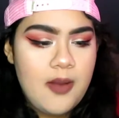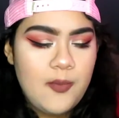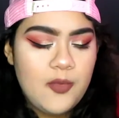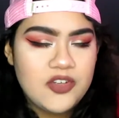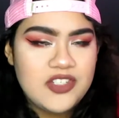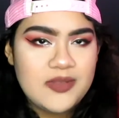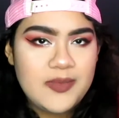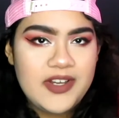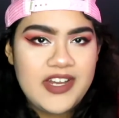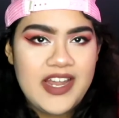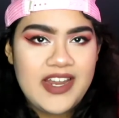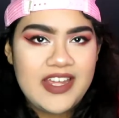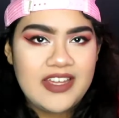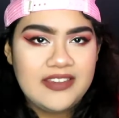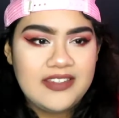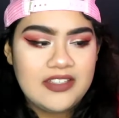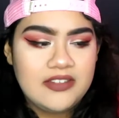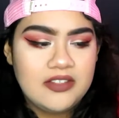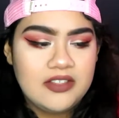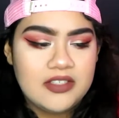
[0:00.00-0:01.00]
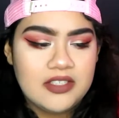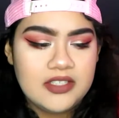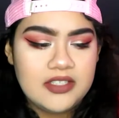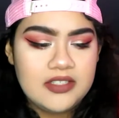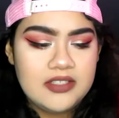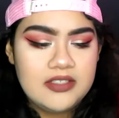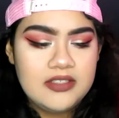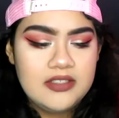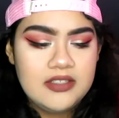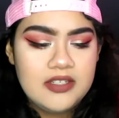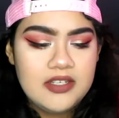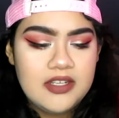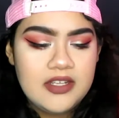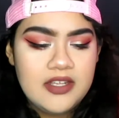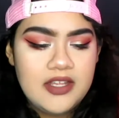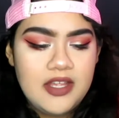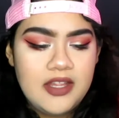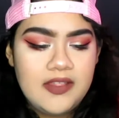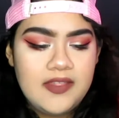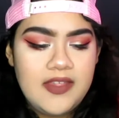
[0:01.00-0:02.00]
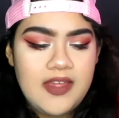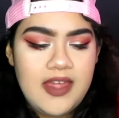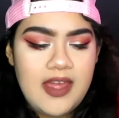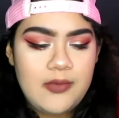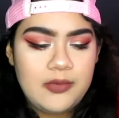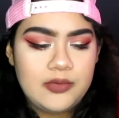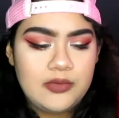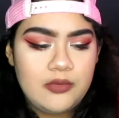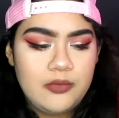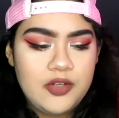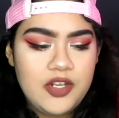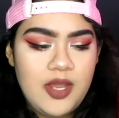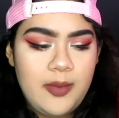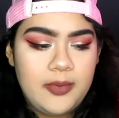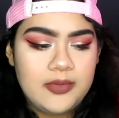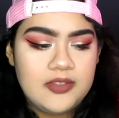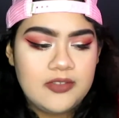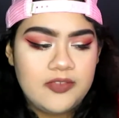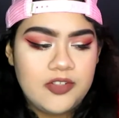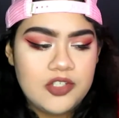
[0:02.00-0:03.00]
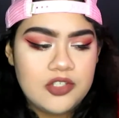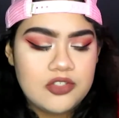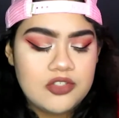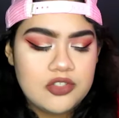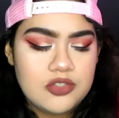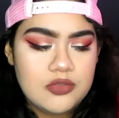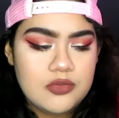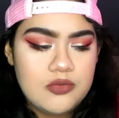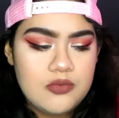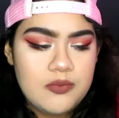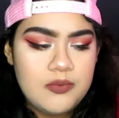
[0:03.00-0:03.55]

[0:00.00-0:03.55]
which, I mean, I guess that's good that I was only able to finish 2,